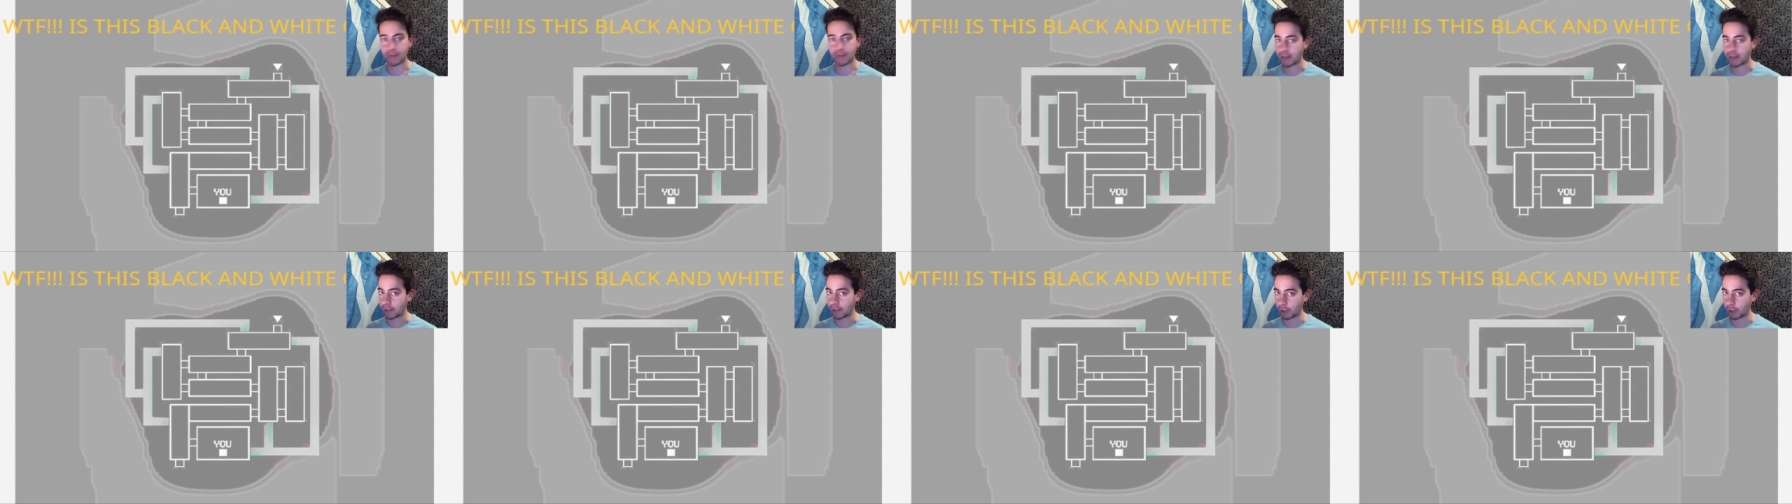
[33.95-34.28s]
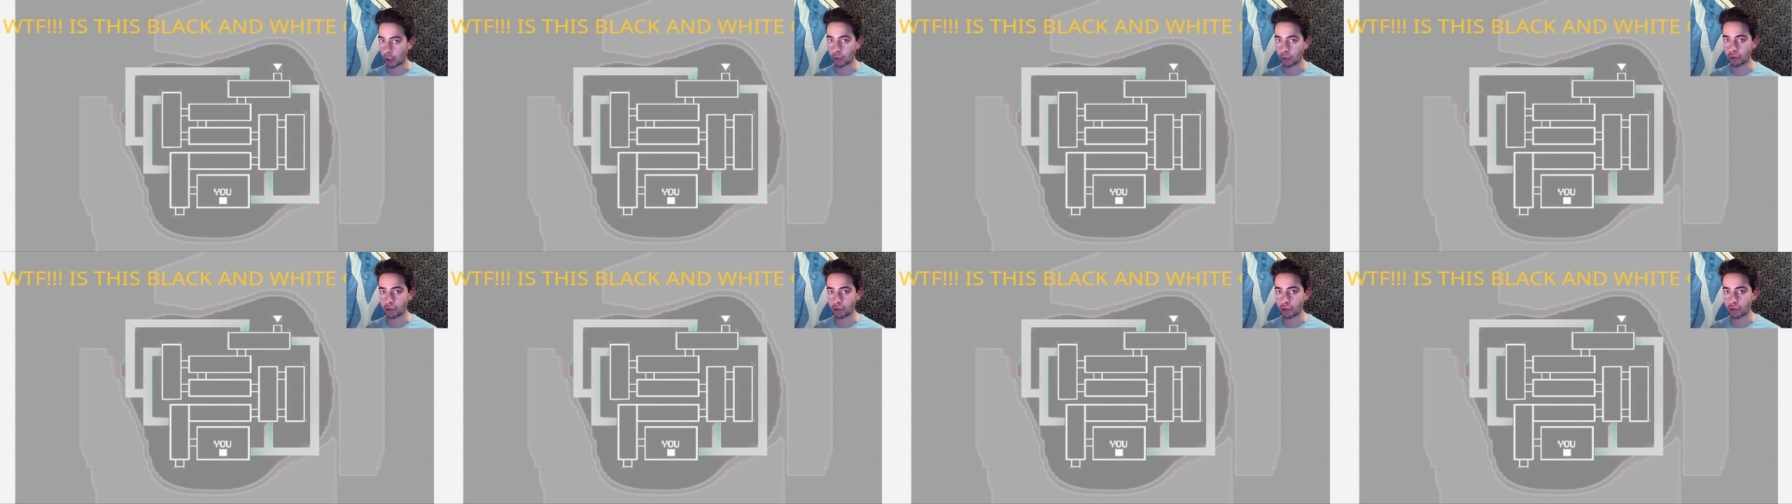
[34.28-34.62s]
Killer
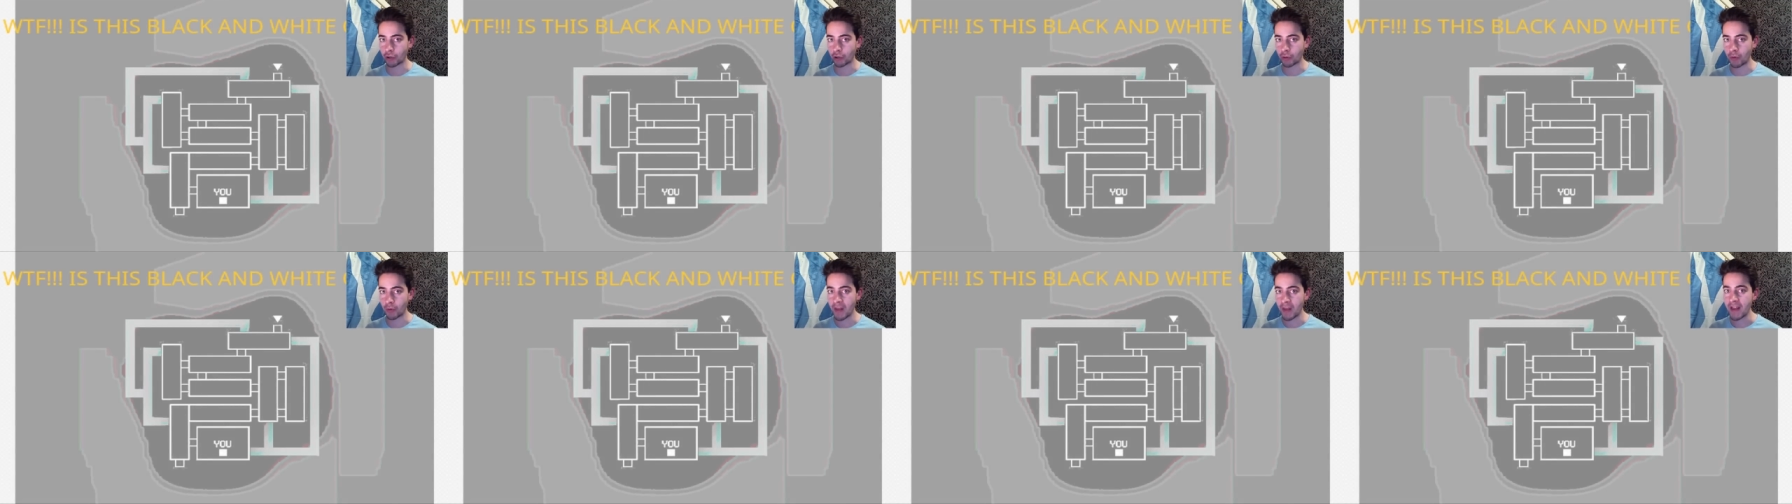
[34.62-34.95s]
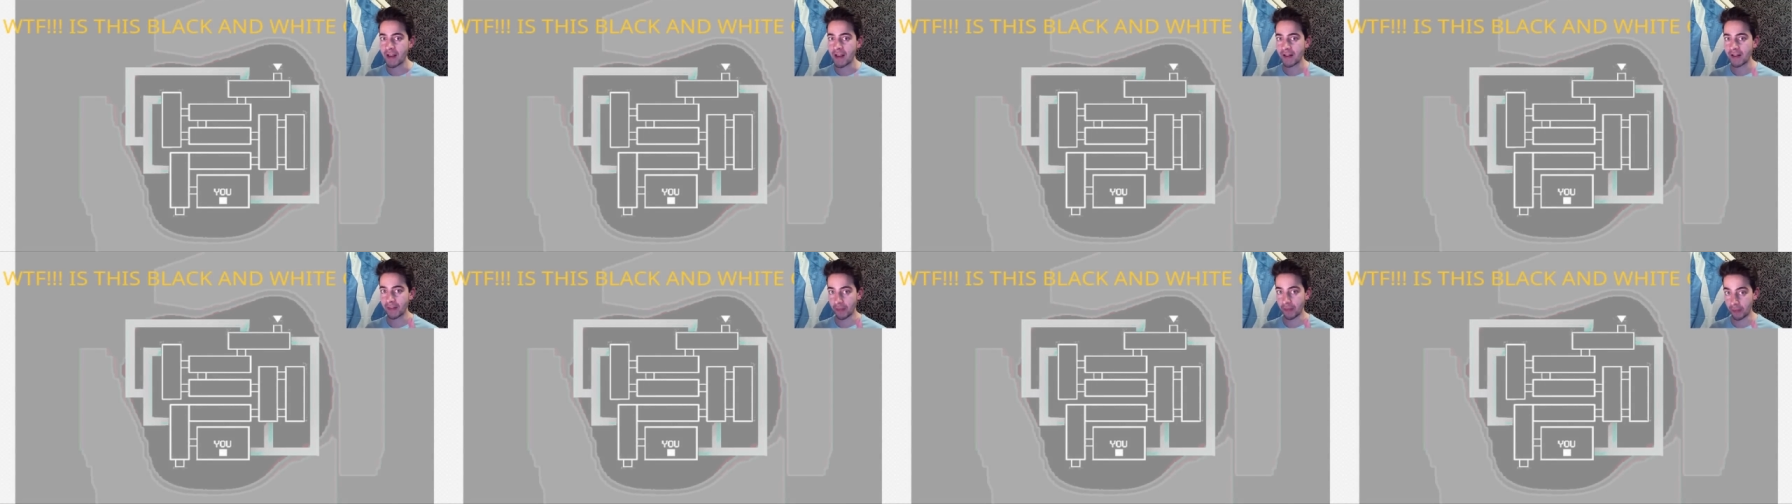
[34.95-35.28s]
Honchkrow
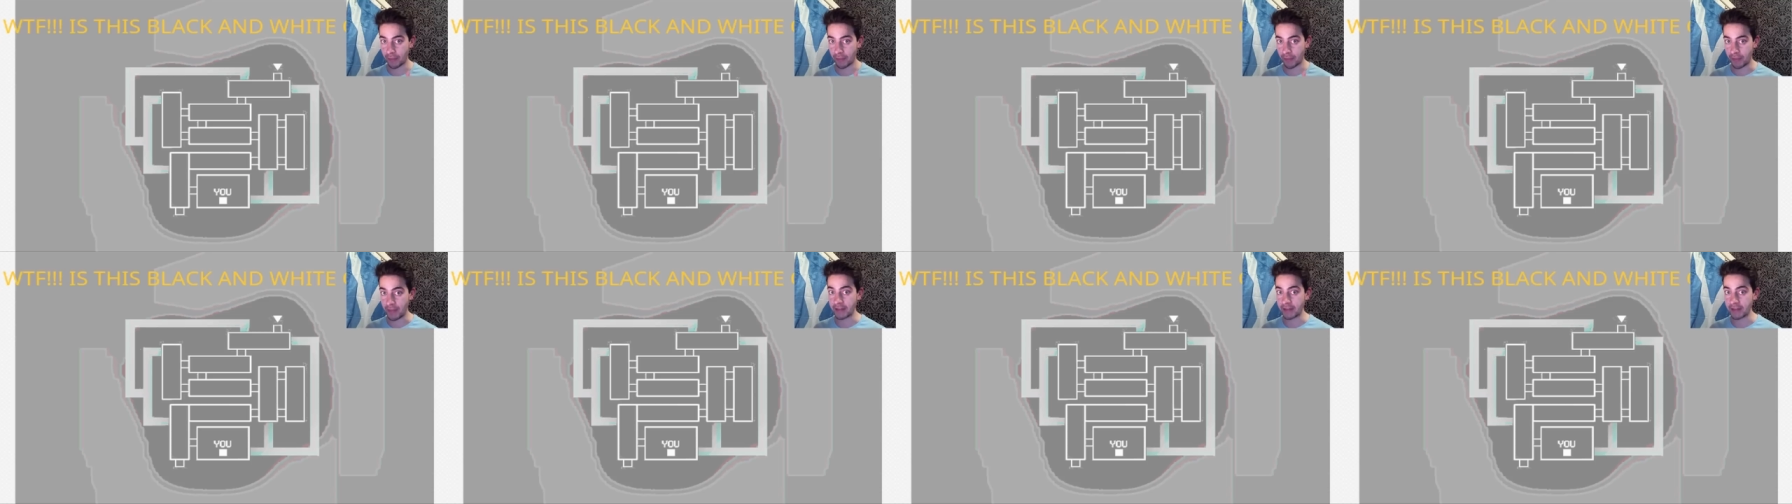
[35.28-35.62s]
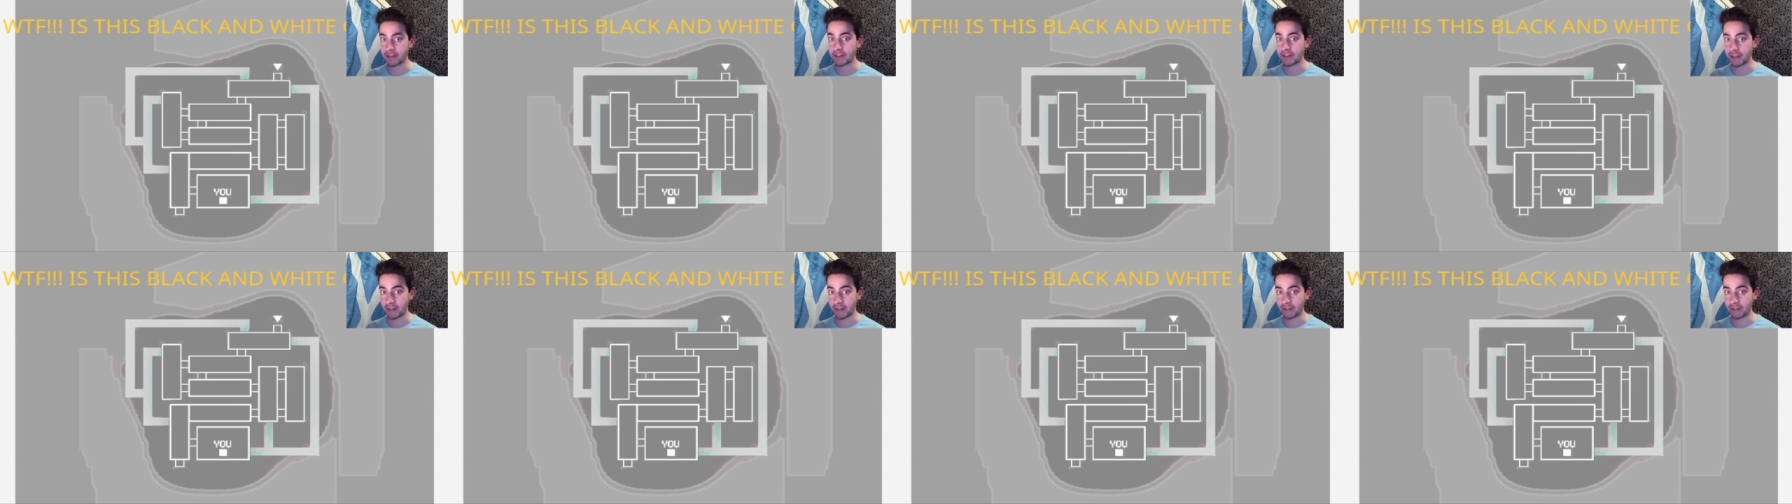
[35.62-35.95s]

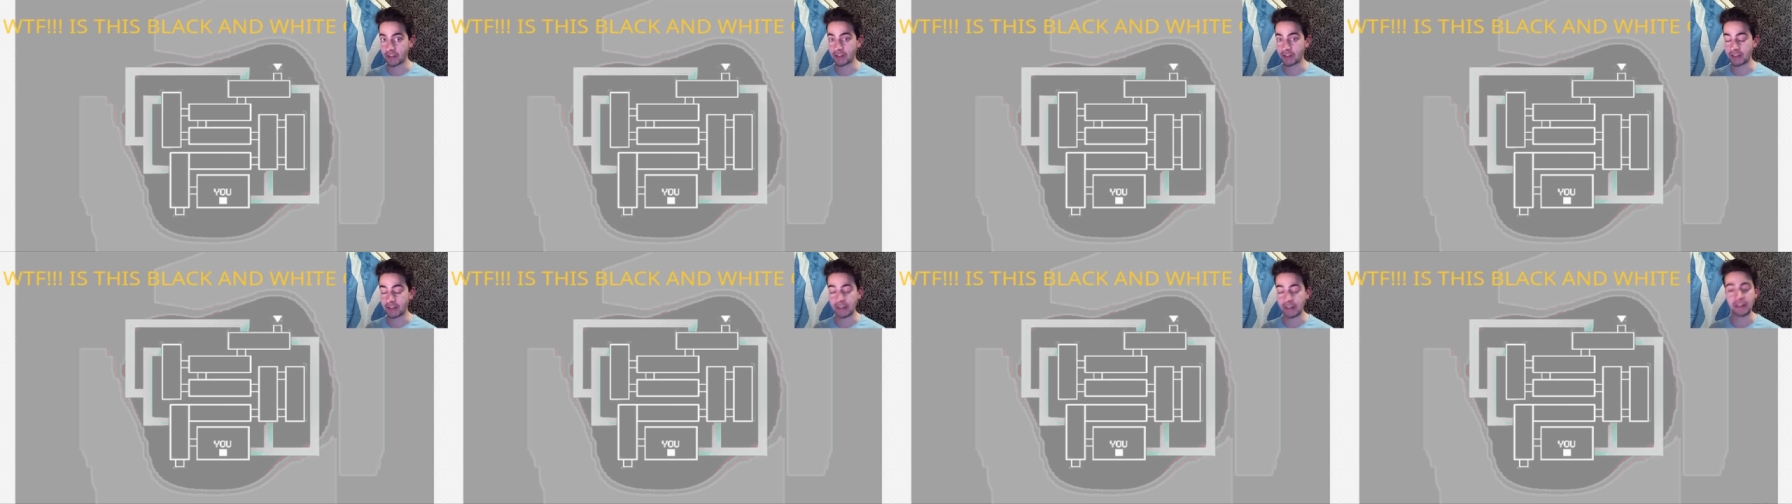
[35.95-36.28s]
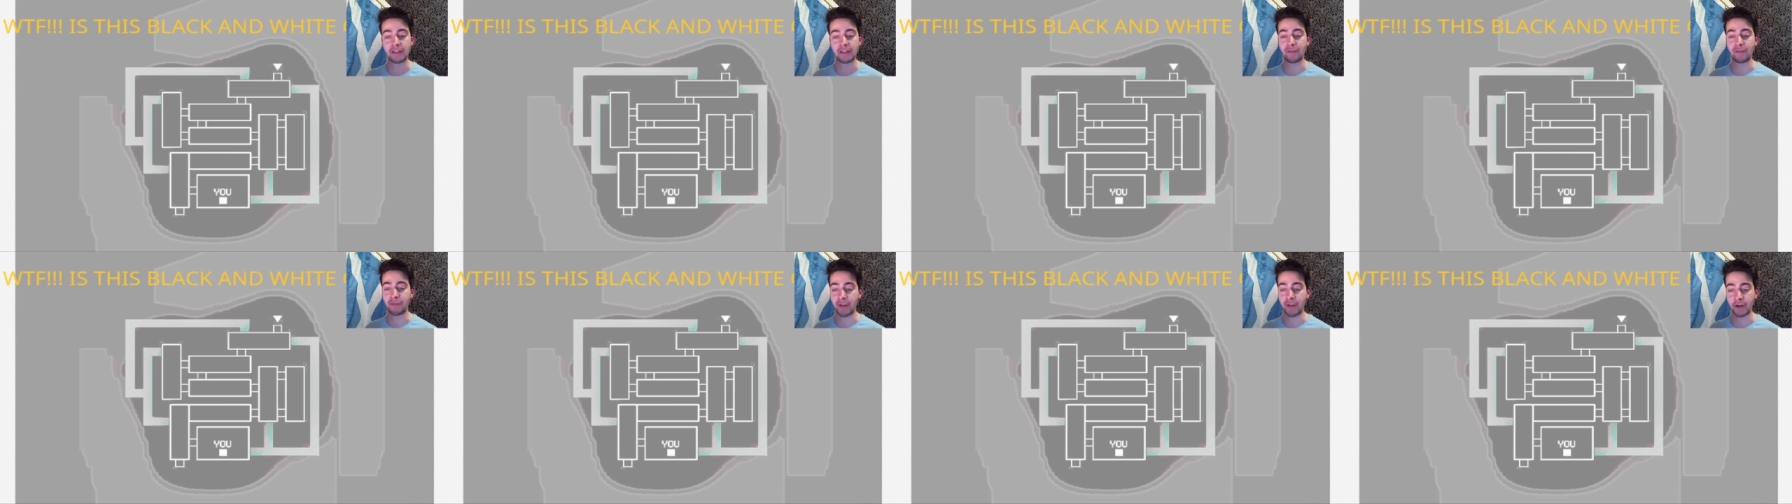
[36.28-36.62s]
this is
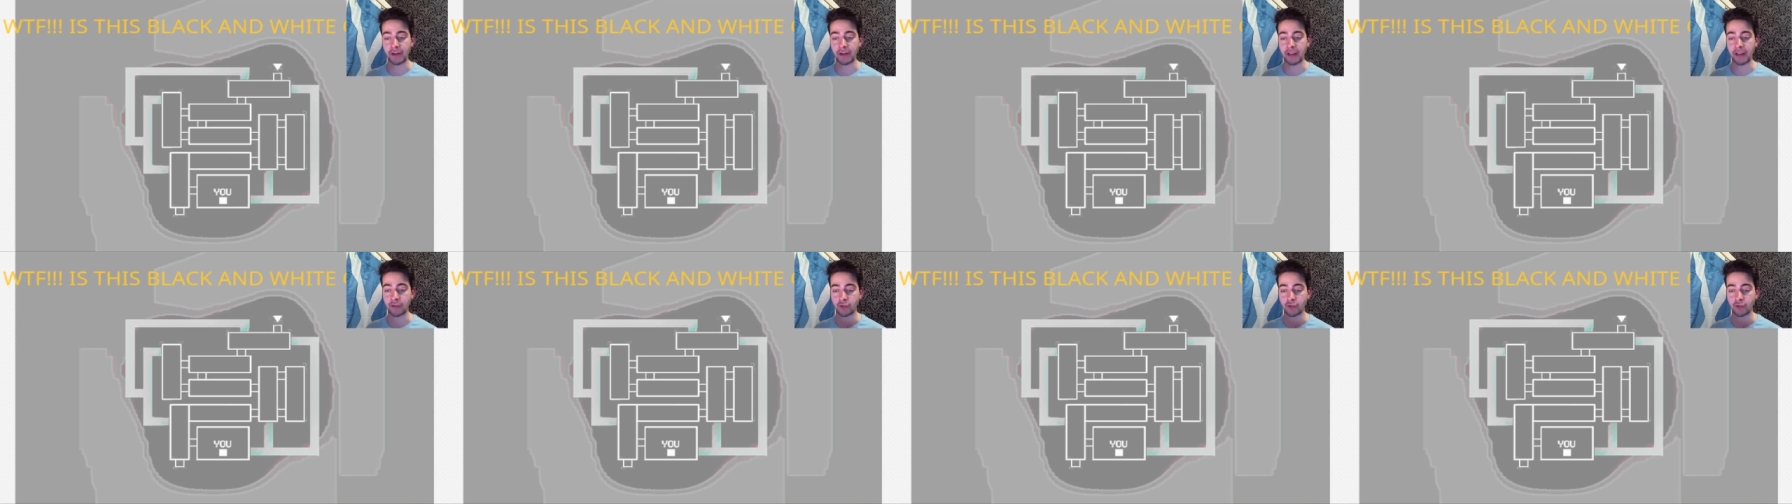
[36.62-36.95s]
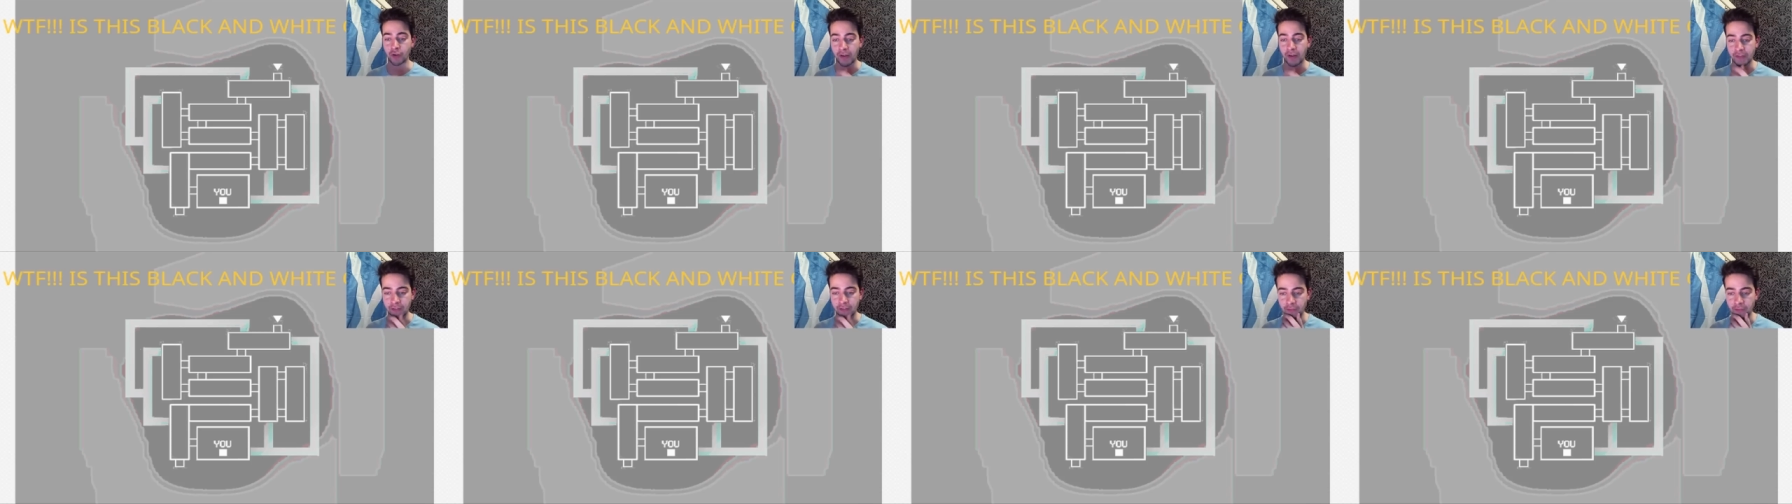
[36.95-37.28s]
indeed very
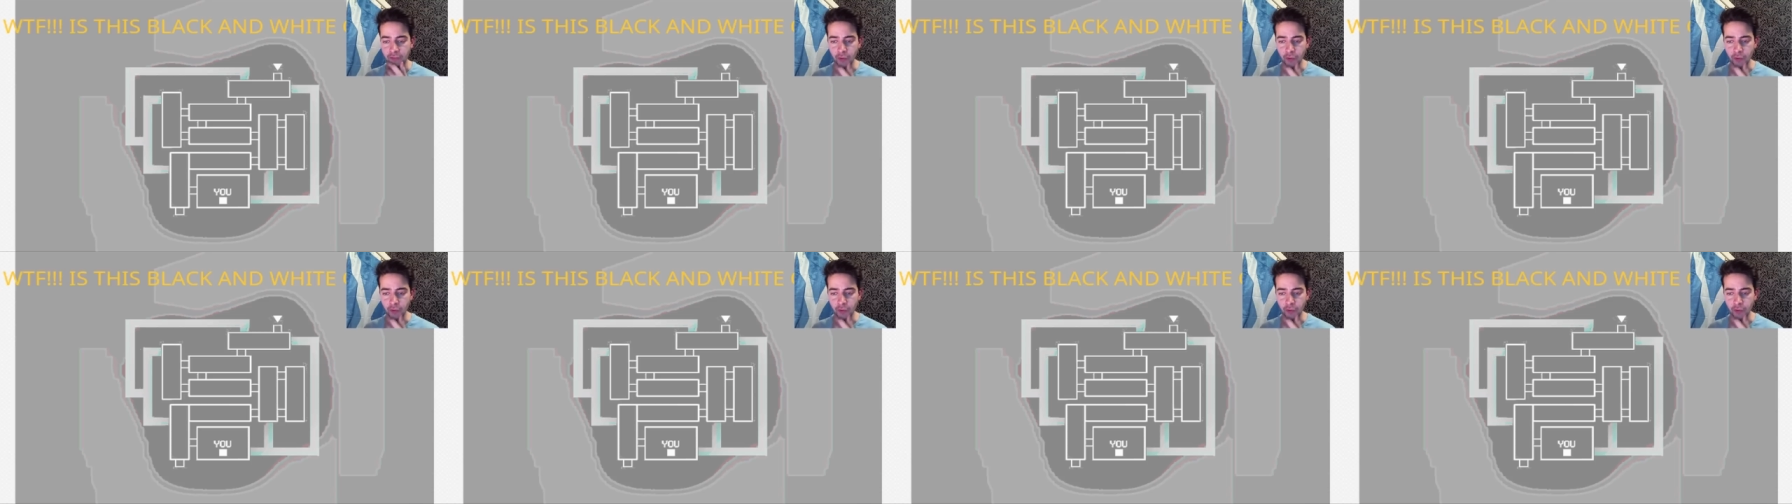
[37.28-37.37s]
interesting.